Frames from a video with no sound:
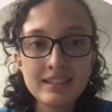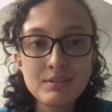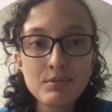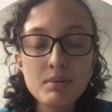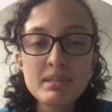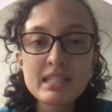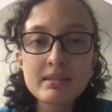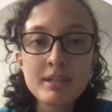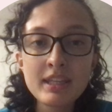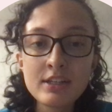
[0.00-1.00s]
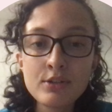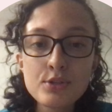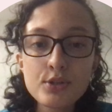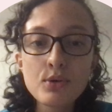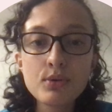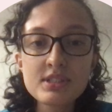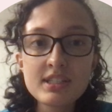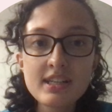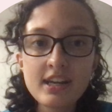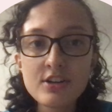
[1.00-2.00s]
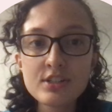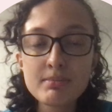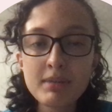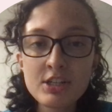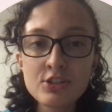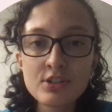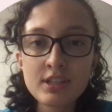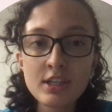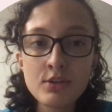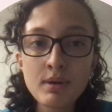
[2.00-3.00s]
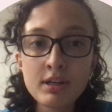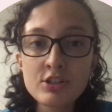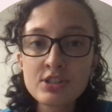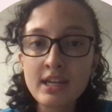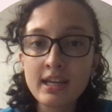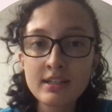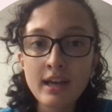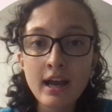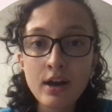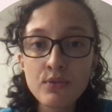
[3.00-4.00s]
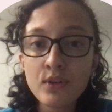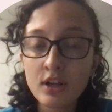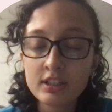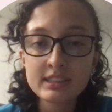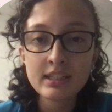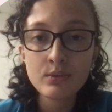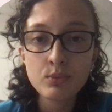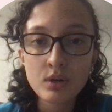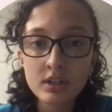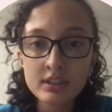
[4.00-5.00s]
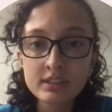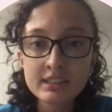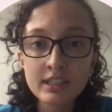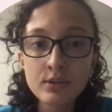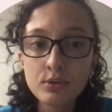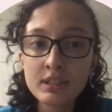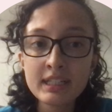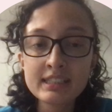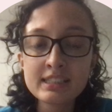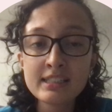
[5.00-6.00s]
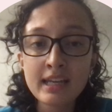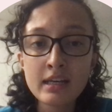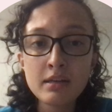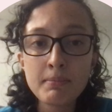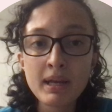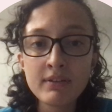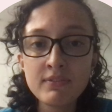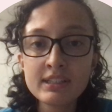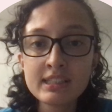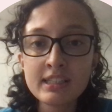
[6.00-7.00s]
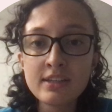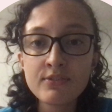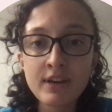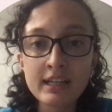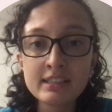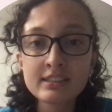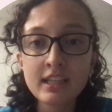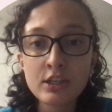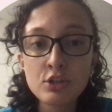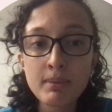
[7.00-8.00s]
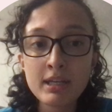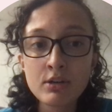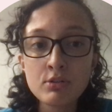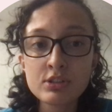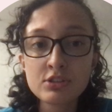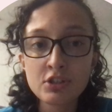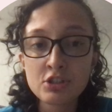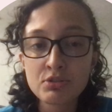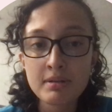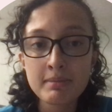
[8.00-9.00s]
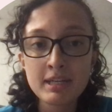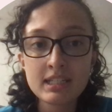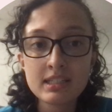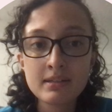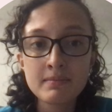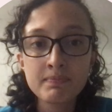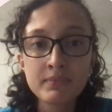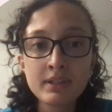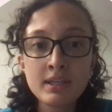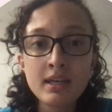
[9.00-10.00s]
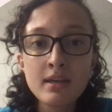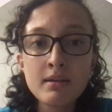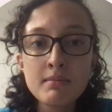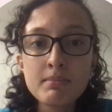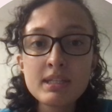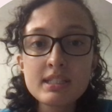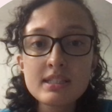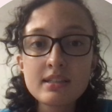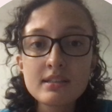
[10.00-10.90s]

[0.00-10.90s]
Well, Ms. Smith, I know the goals today are to make sure that you understand how fluoxetine works, including its intended benefits and the effects that you may notice during treatment. Ms.